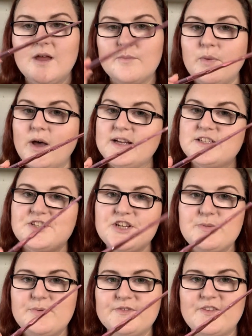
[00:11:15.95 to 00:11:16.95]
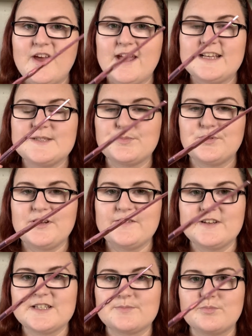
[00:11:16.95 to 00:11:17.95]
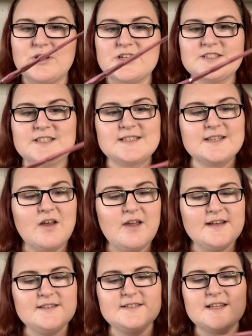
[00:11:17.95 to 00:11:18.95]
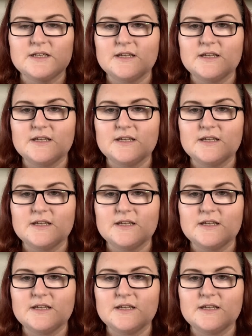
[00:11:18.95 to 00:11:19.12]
but I do prefer his previous brush designs.